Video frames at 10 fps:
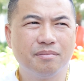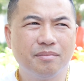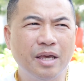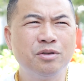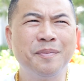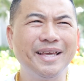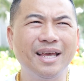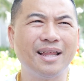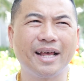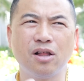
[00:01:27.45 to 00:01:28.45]
he was
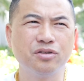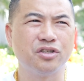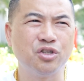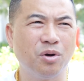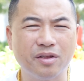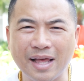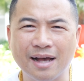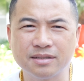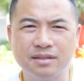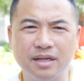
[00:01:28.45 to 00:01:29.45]
making like close to
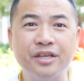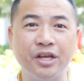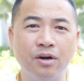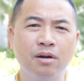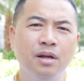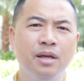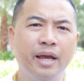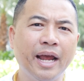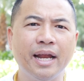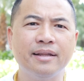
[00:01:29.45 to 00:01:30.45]
$200,000 a year,
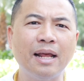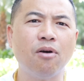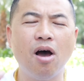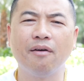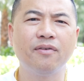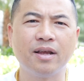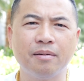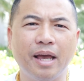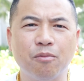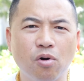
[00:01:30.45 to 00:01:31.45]
and they were
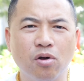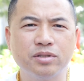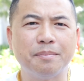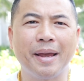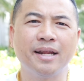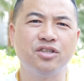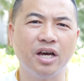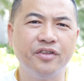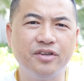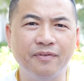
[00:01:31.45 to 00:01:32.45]
offering a role to manage
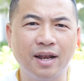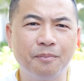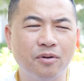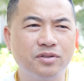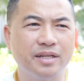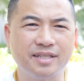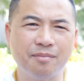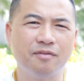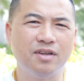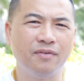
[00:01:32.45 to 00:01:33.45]
other developers, a
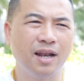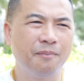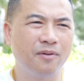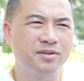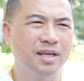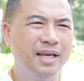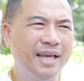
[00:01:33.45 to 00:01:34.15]
team of developers.